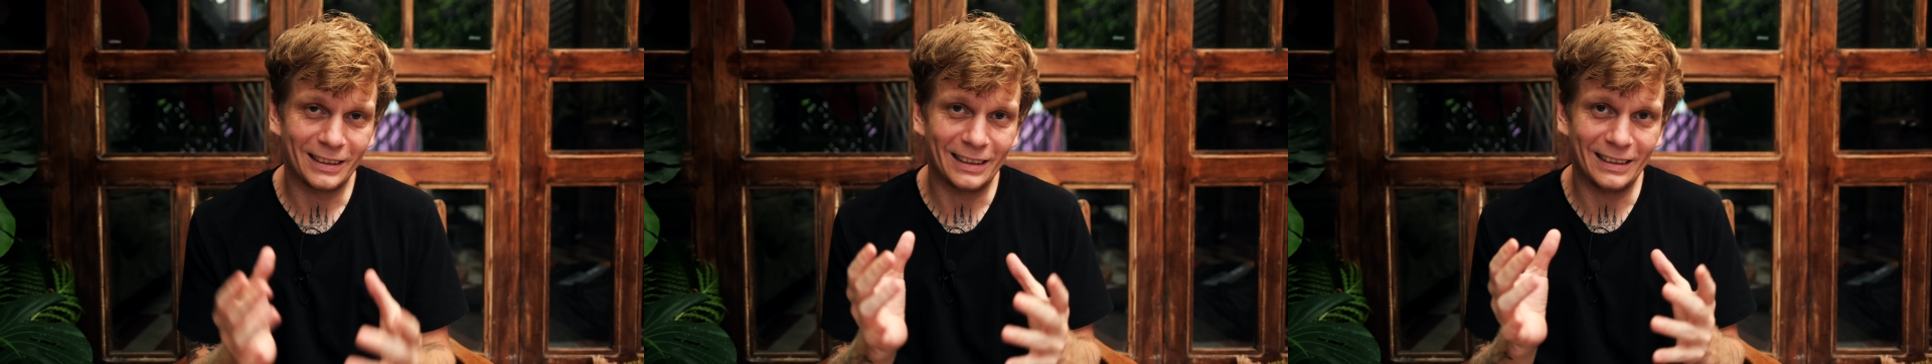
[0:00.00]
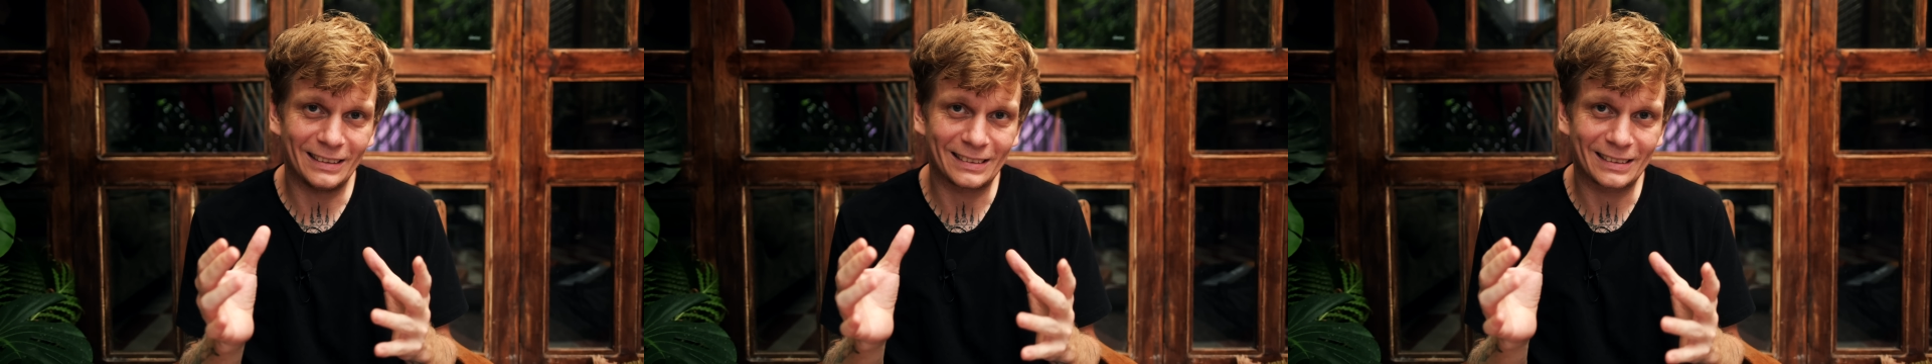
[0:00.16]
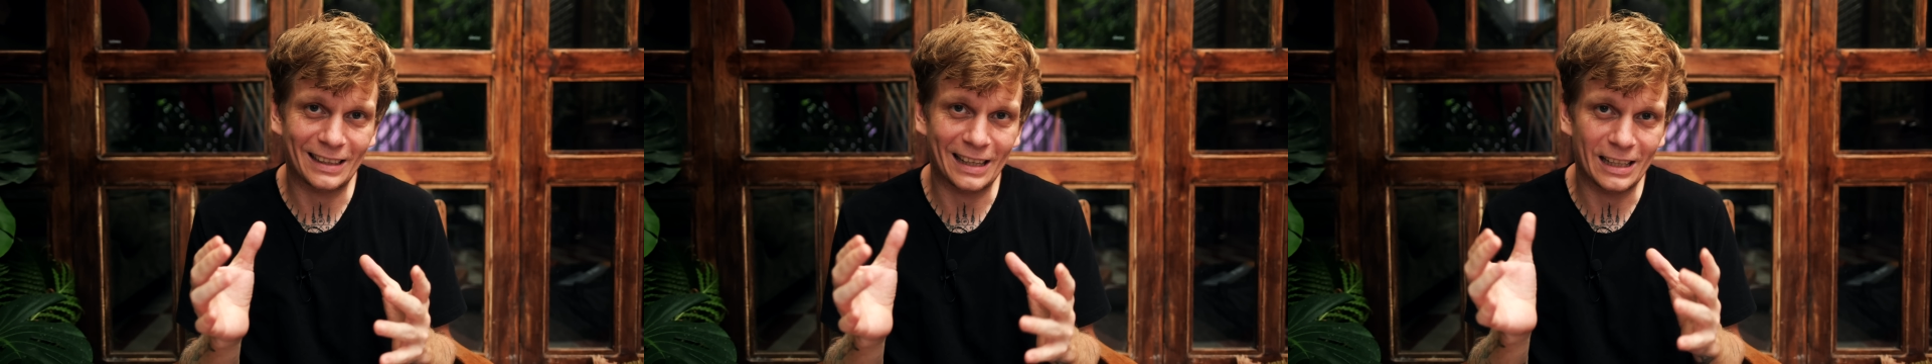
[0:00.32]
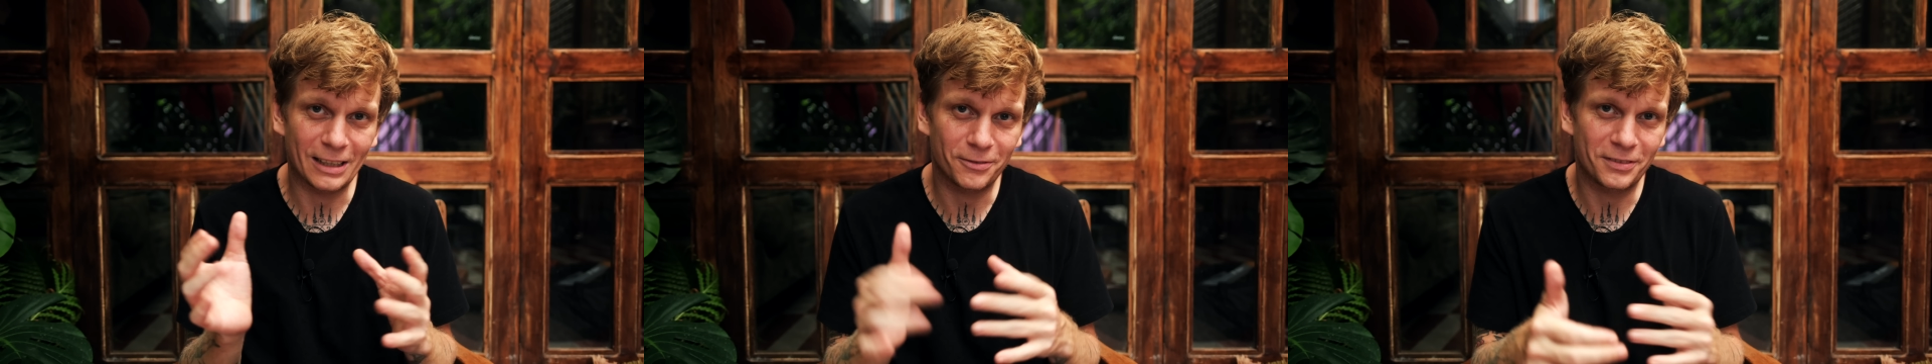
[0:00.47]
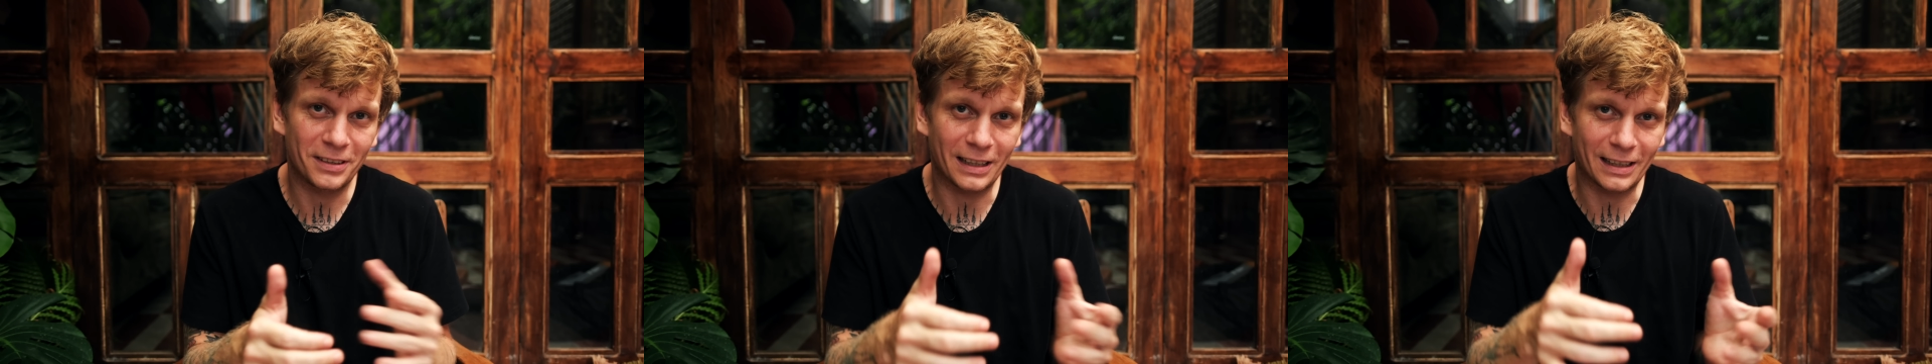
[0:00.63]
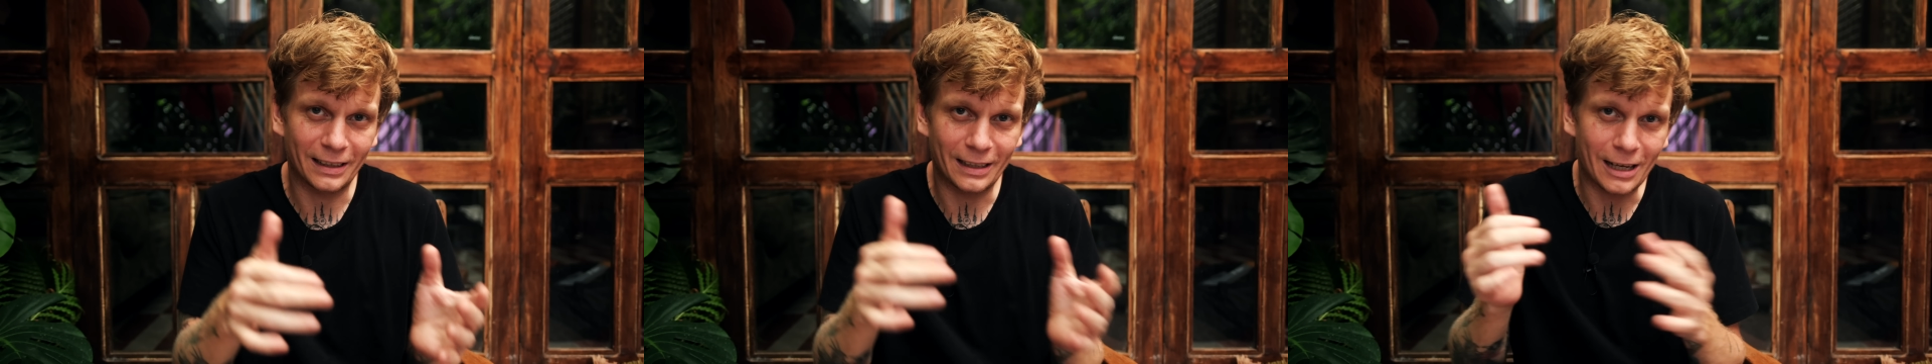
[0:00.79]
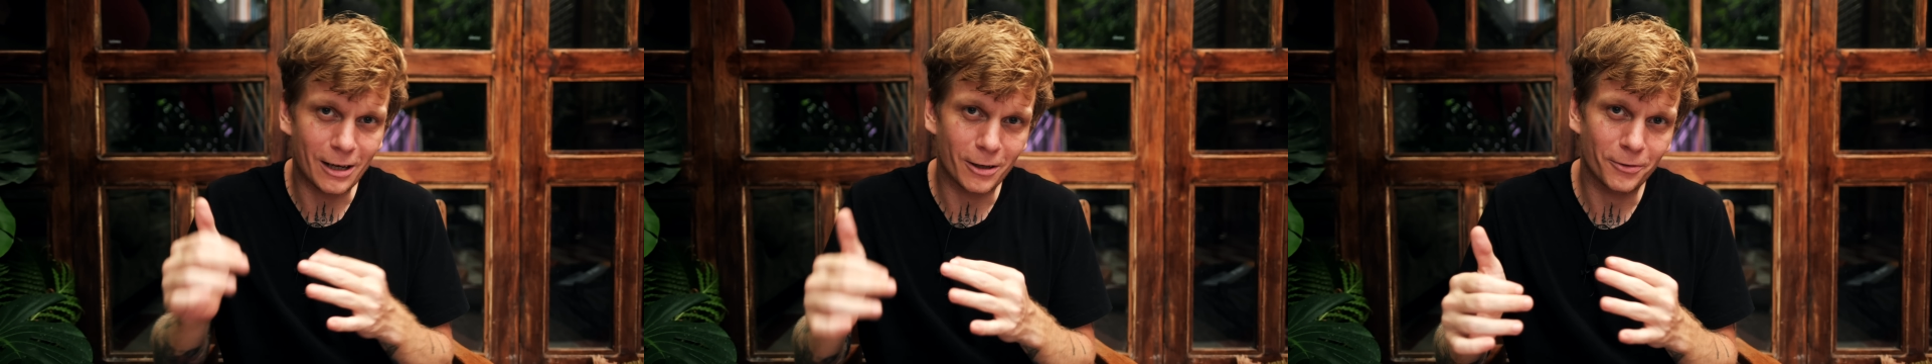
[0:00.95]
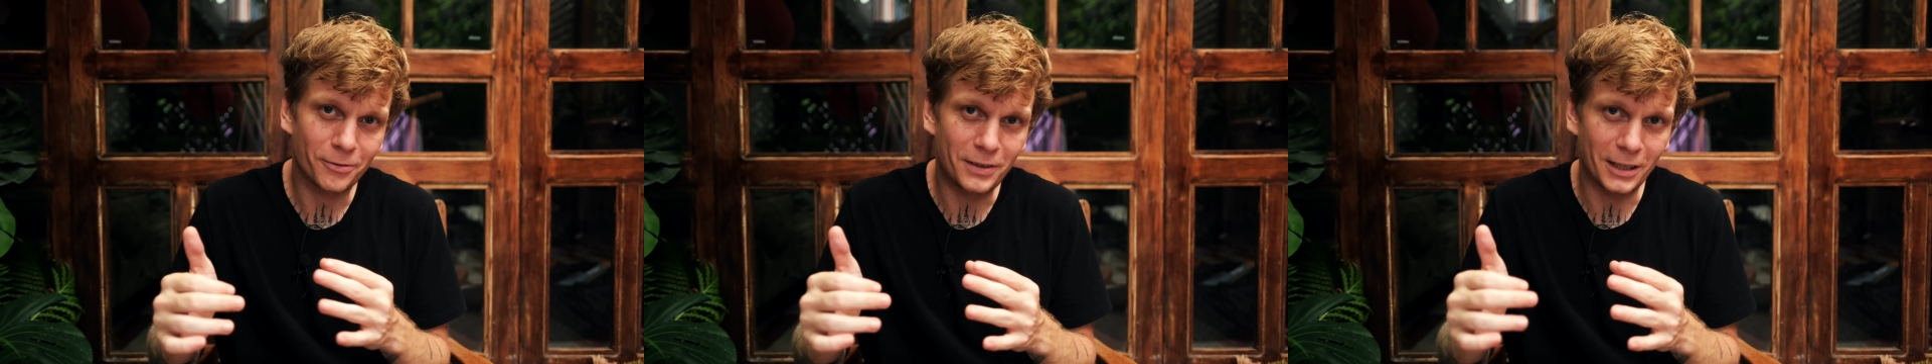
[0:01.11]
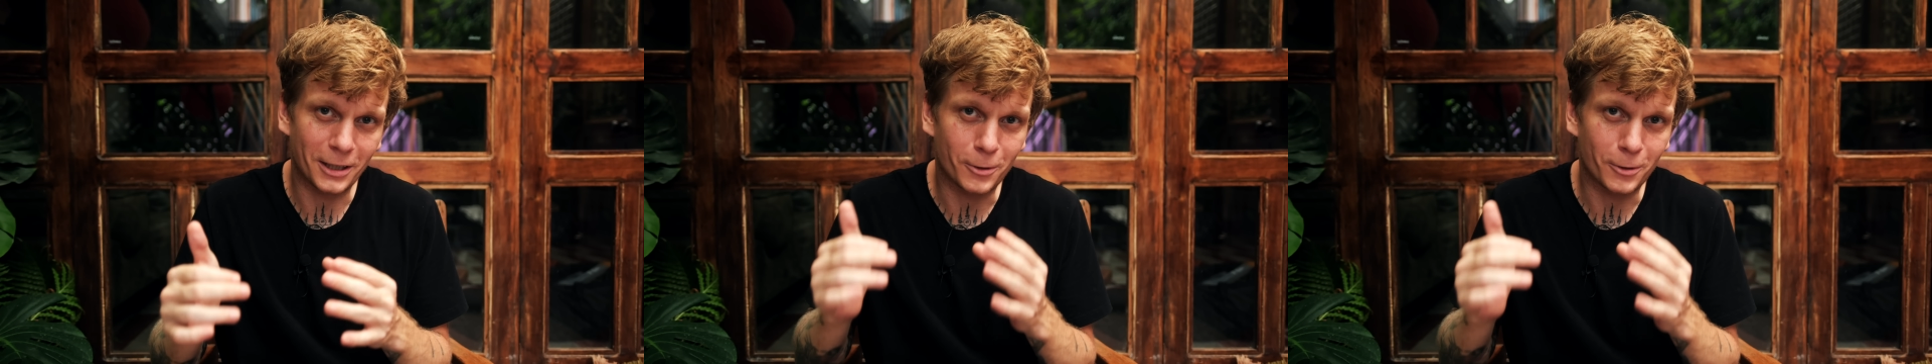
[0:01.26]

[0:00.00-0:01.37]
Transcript: is kind of taken out of the